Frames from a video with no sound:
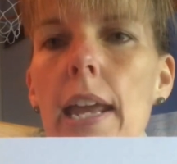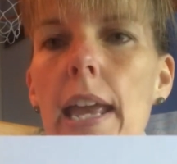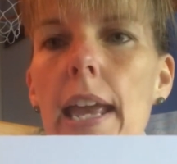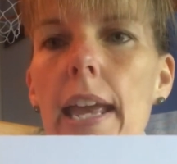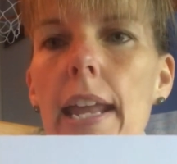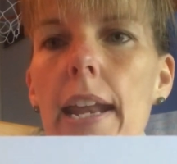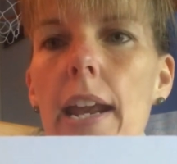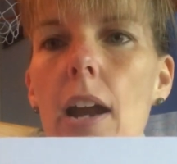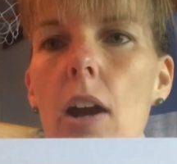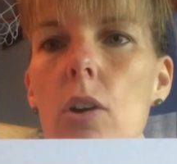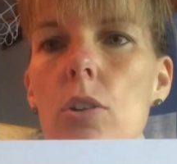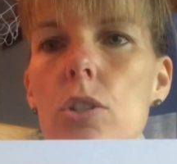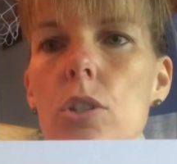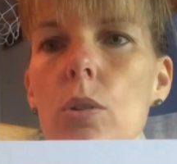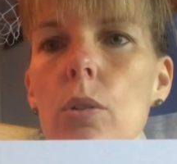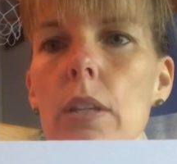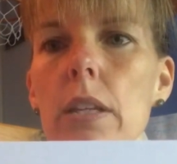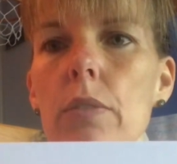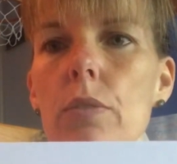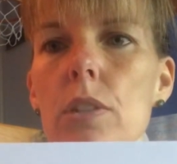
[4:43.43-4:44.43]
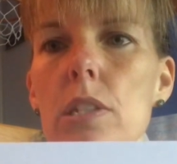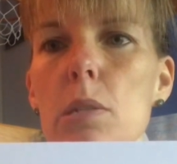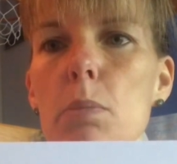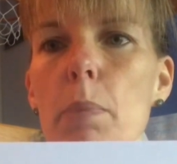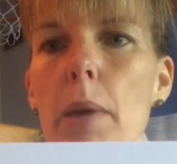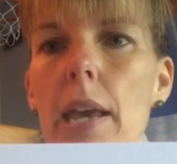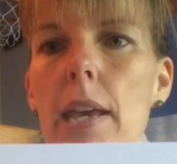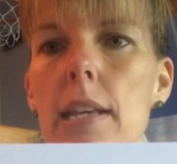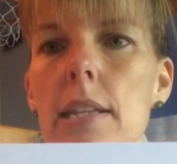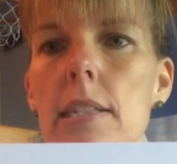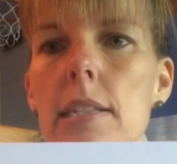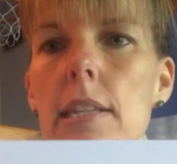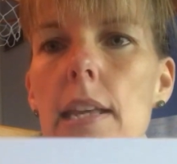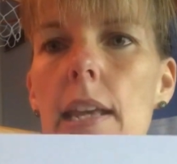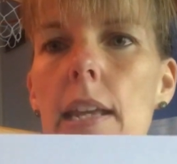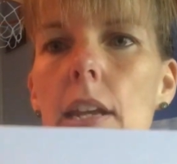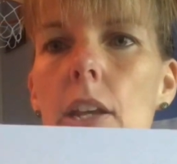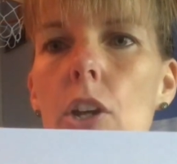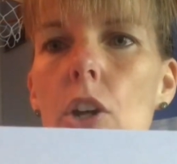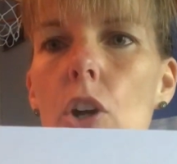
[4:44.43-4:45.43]
And I also leave a space
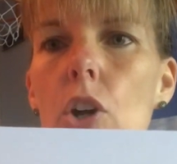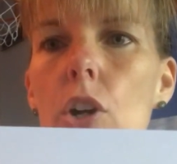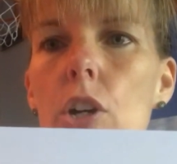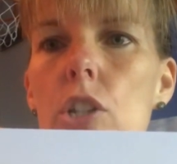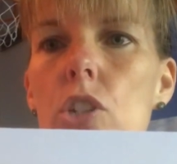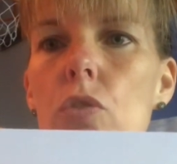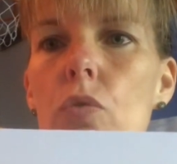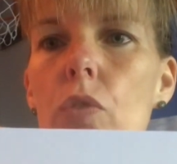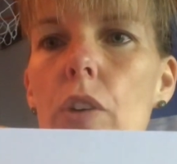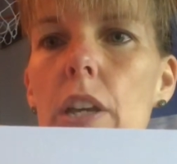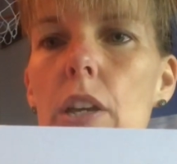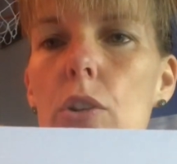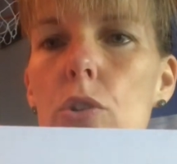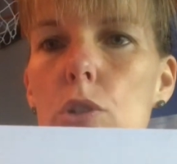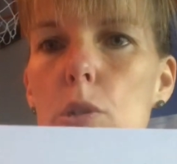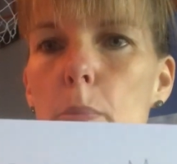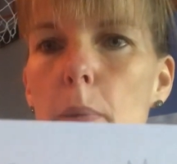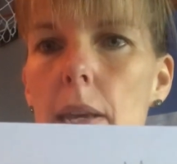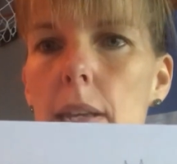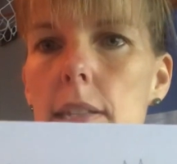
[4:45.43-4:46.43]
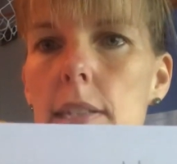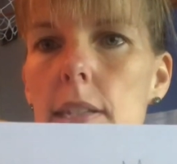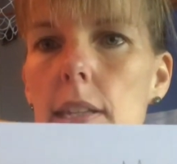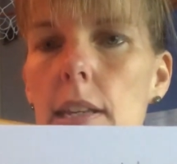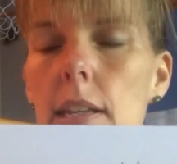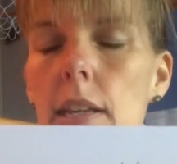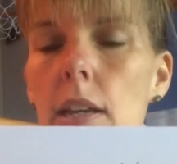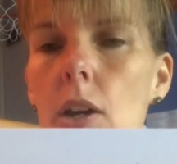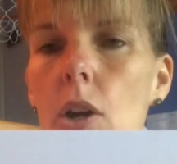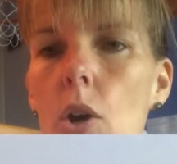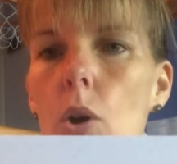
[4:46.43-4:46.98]
and encourage finger spacing